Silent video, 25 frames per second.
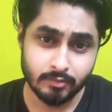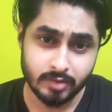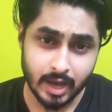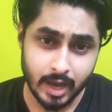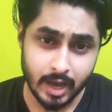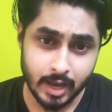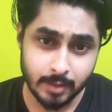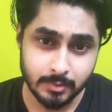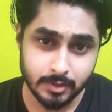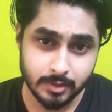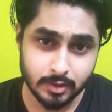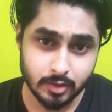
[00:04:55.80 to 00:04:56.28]

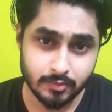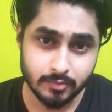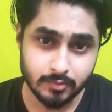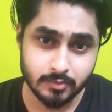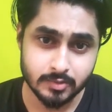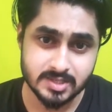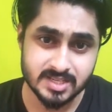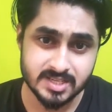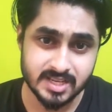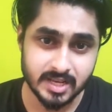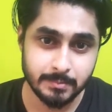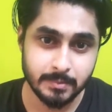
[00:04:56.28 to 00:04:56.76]
habit of
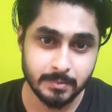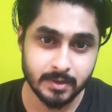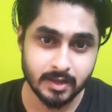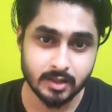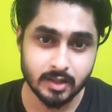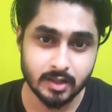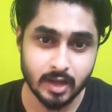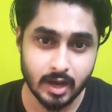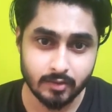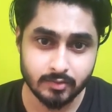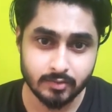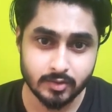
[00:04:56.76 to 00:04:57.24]
sleeping
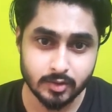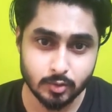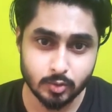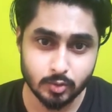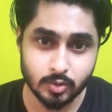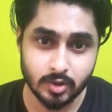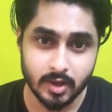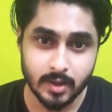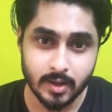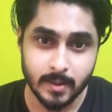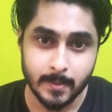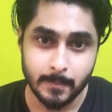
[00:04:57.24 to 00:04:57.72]
in the
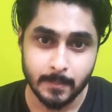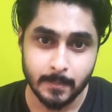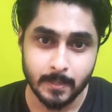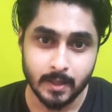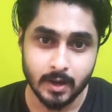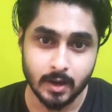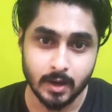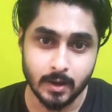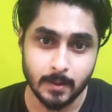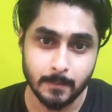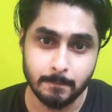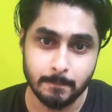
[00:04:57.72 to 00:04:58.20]
afternoon,
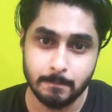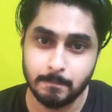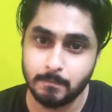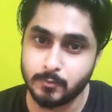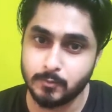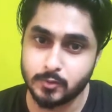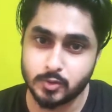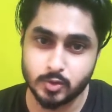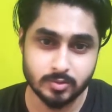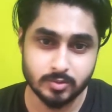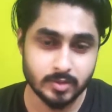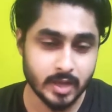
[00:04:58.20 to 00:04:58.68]

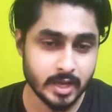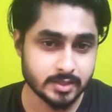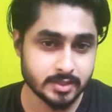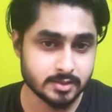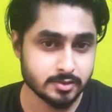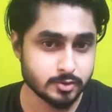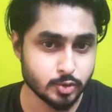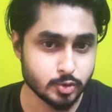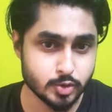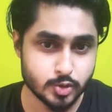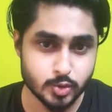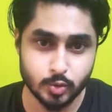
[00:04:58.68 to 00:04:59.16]
So
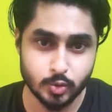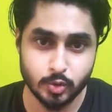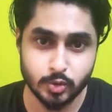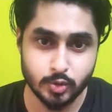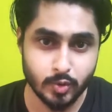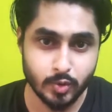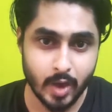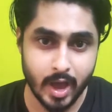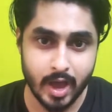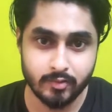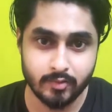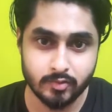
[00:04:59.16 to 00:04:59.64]
that's,
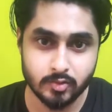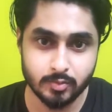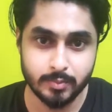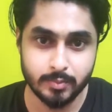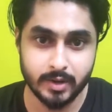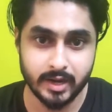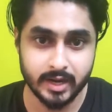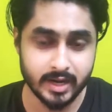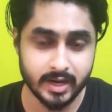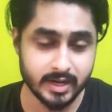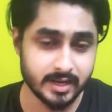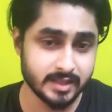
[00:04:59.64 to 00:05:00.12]
you have to
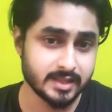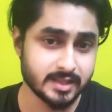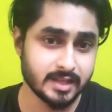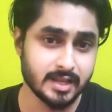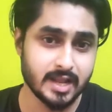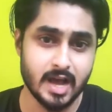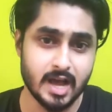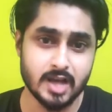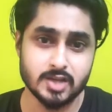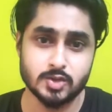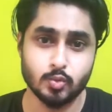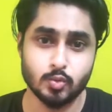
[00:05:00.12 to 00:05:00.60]
break it in the
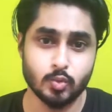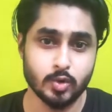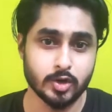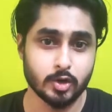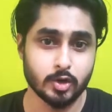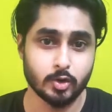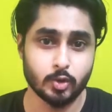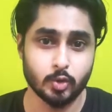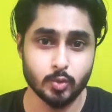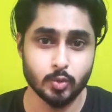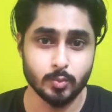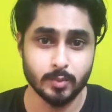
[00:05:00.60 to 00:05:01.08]
last 1
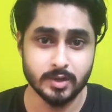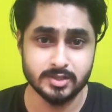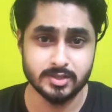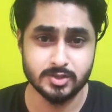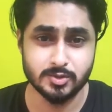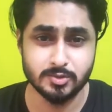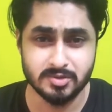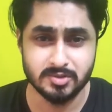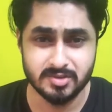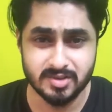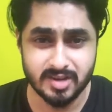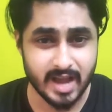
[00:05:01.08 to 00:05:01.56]
or 2
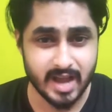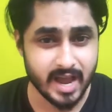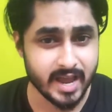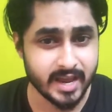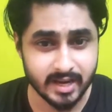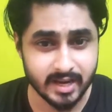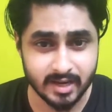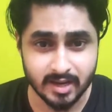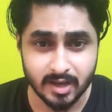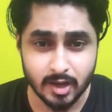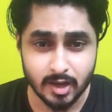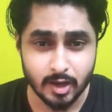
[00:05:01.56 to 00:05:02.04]
months. Try
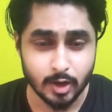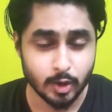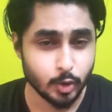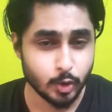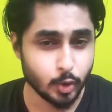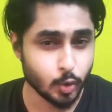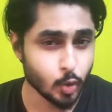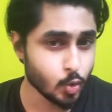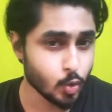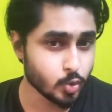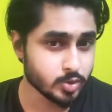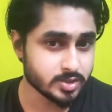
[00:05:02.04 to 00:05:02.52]
it.
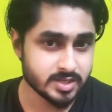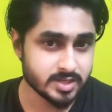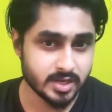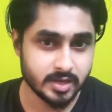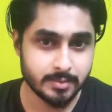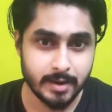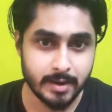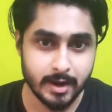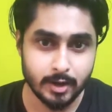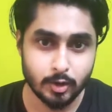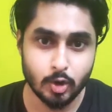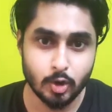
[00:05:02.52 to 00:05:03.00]
Don't
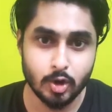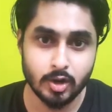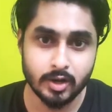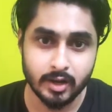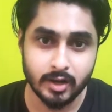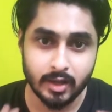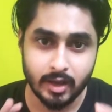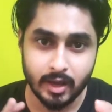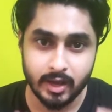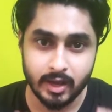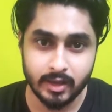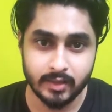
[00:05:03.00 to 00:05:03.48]
sleep at
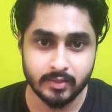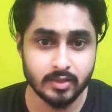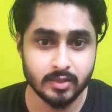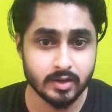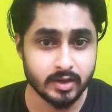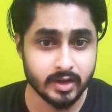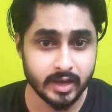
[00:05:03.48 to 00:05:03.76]
all in the